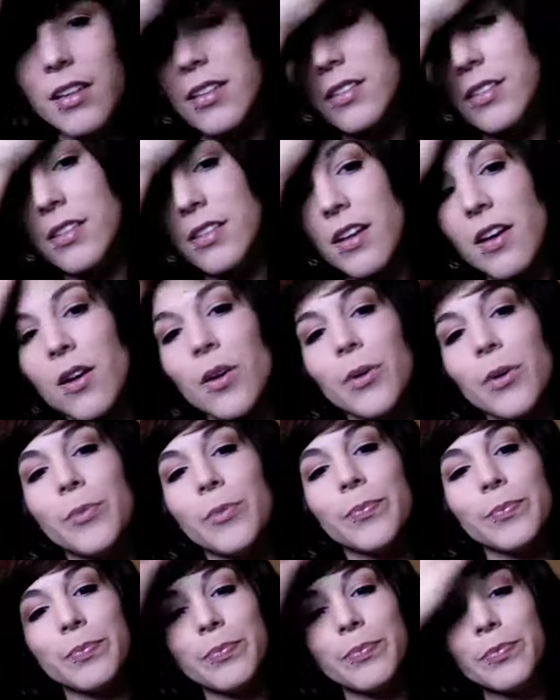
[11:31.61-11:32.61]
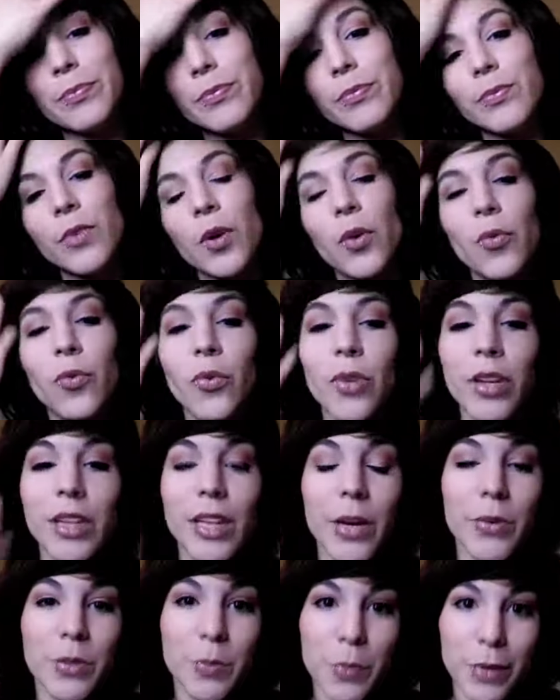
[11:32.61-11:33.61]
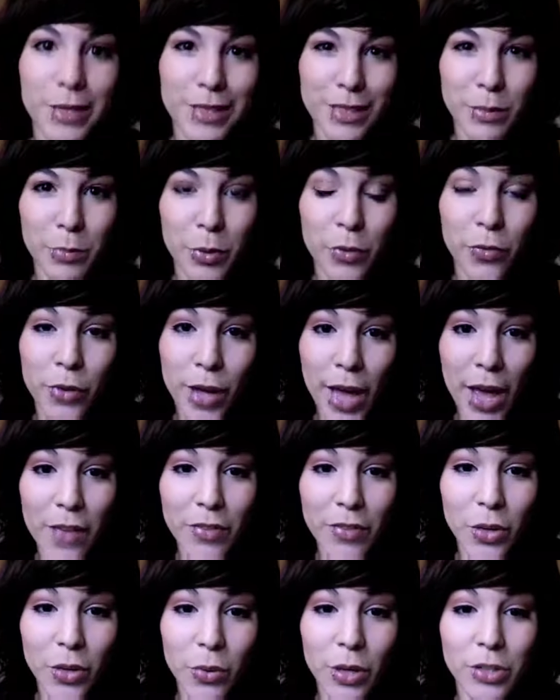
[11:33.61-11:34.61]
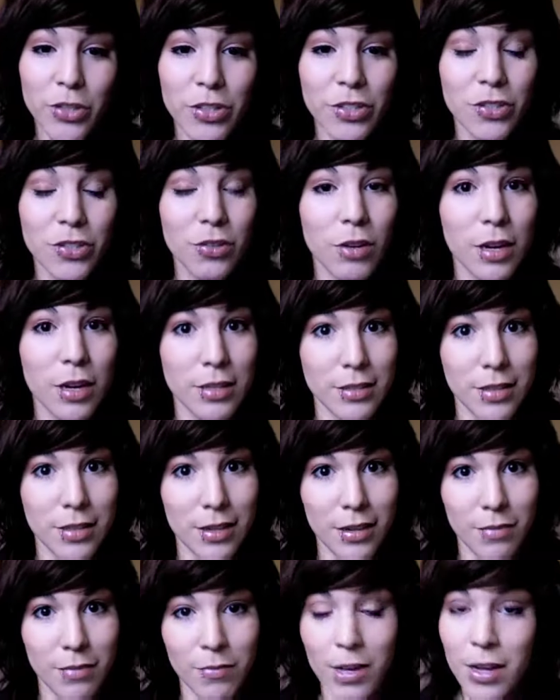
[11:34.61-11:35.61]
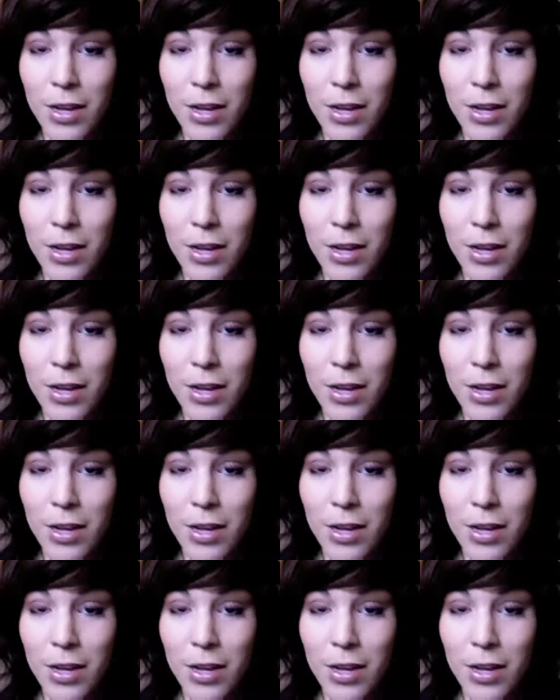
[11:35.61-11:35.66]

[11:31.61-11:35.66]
So hopefully that was pretty simple. If you have any questions, you guys can